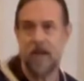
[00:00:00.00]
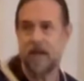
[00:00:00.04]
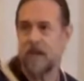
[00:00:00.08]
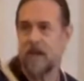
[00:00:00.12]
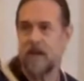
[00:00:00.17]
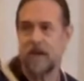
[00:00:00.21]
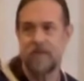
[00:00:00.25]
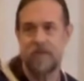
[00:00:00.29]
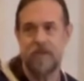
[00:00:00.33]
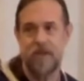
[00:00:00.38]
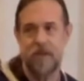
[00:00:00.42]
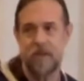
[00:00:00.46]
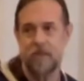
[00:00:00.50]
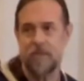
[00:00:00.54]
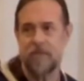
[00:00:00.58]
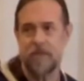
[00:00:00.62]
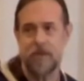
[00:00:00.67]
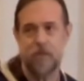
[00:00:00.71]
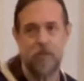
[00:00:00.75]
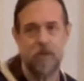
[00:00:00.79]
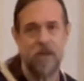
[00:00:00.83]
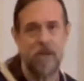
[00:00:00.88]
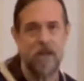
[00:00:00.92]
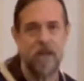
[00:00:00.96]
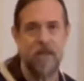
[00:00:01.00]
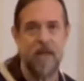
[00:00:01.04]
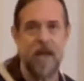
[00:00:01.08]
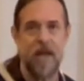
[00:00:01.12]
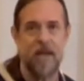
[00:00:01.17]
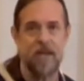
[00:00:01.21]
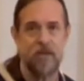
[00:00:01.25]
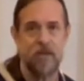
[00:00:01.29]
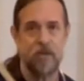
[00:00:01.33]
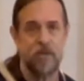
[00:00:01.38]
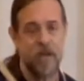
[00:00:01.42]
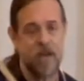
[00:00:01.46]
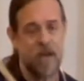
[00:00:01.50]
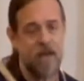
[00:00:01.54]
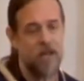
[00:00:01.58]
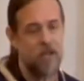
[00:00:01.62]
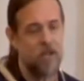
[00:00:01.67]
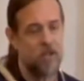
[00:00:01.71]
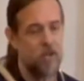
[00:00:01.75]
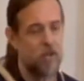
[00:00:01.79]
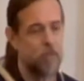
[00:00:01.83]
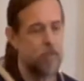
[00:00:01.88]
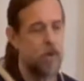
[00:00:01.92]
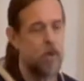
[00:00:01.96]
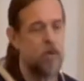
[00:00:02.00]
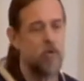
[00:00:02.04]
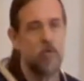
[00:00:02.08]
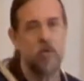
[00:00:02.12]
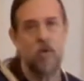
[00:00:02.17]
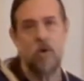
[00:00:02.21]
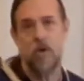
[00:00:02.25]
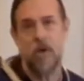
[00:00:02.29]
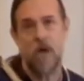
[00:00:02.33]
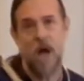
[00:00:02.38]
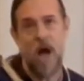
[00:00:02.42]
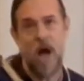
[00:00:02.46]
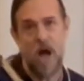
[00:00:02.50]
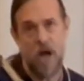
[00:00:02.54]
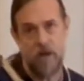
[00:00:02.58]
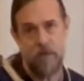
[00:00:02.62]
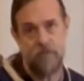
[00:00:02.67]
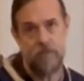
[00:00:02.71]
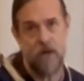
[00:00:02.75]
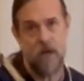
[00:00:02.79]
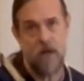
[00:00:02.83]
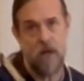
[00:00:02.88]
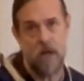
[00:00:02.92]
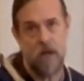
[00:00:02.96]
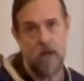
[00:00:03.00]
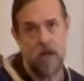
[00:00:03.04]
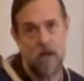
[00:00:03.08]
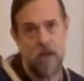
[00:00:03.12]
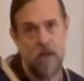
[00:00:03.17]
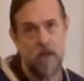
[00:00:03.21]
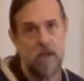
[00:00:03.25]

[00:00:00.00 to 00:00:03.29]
loved them to play that too. They had a little Motorola Hi-Fi.